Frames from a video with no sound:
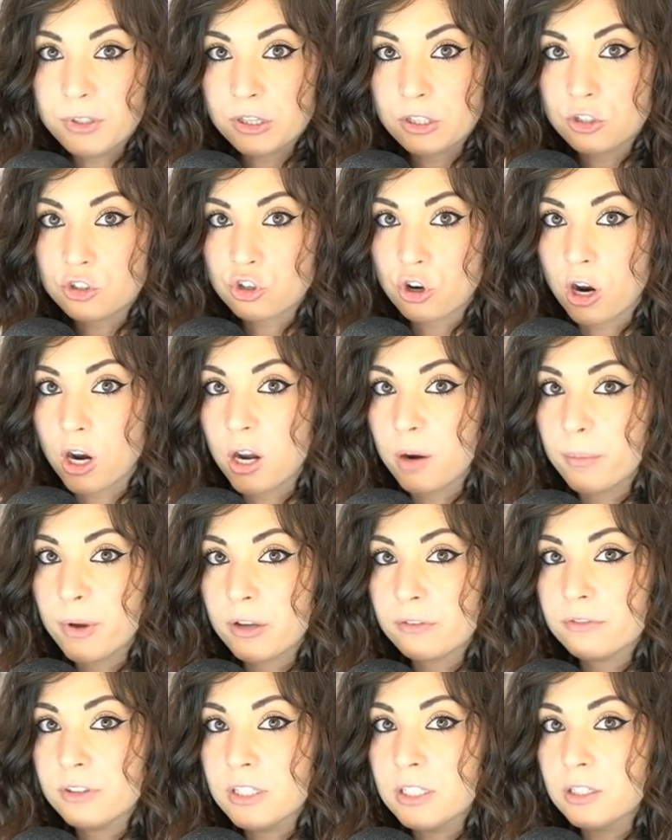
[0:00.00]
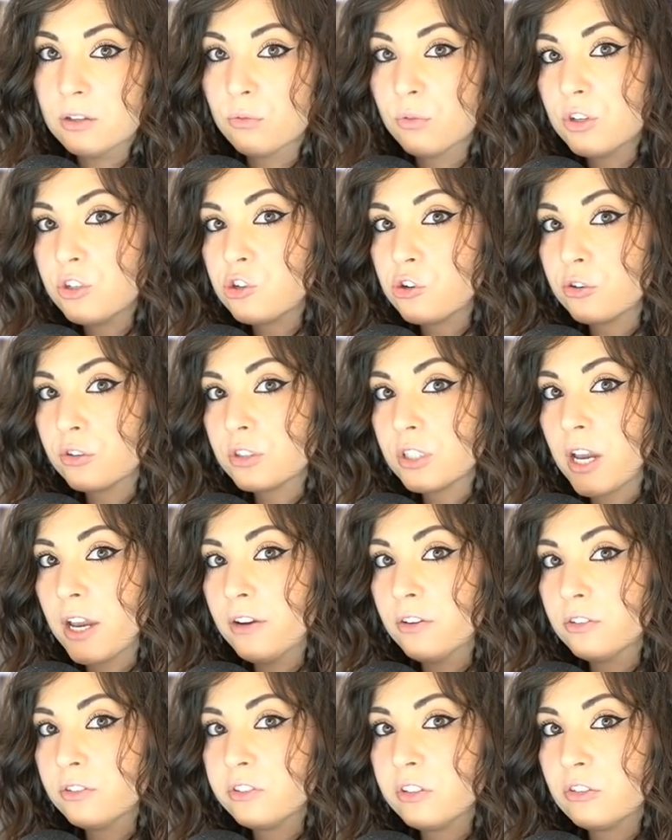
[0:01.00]
the charm of the original
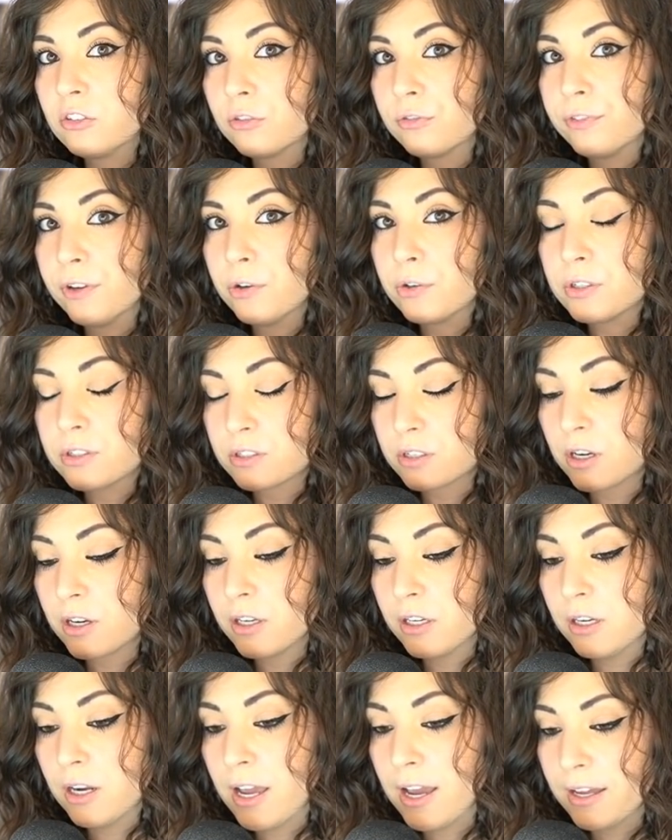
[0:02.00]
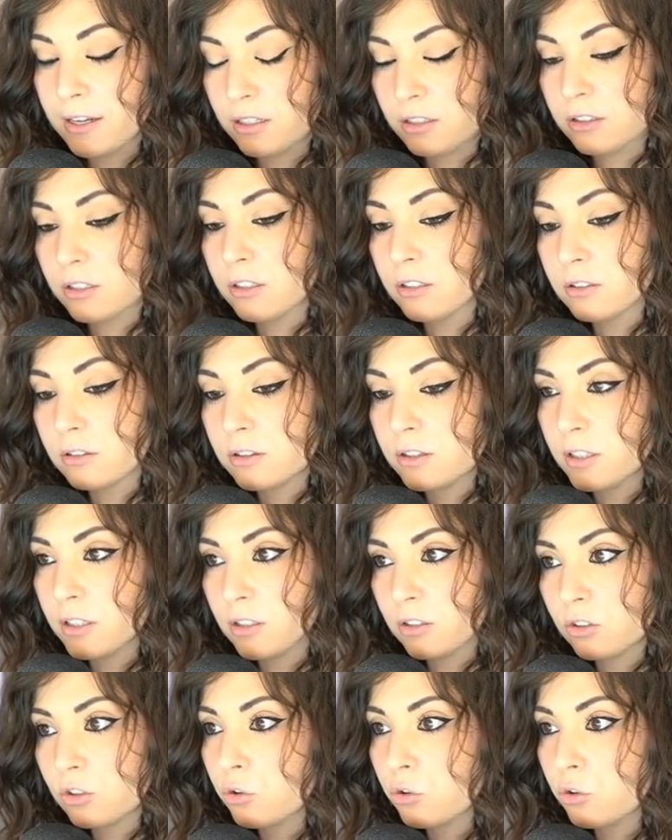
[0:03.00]
titles that they're focused on and adding the